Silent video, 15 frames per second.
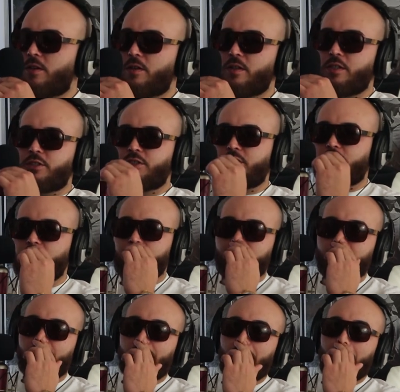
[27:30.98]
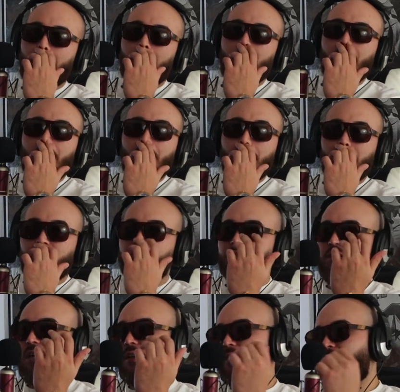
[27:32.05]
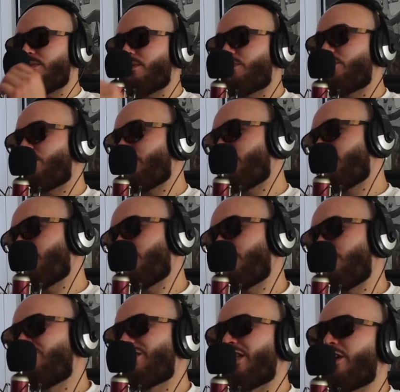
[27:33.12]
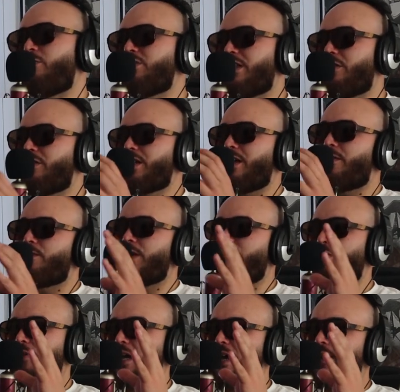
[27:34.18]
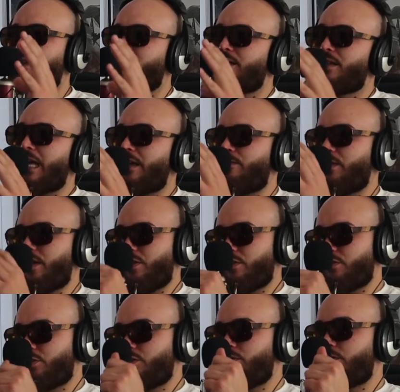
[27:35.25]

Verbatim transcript: and all this shit, it's like he was nothing before. He was he was literally a video guy that did like video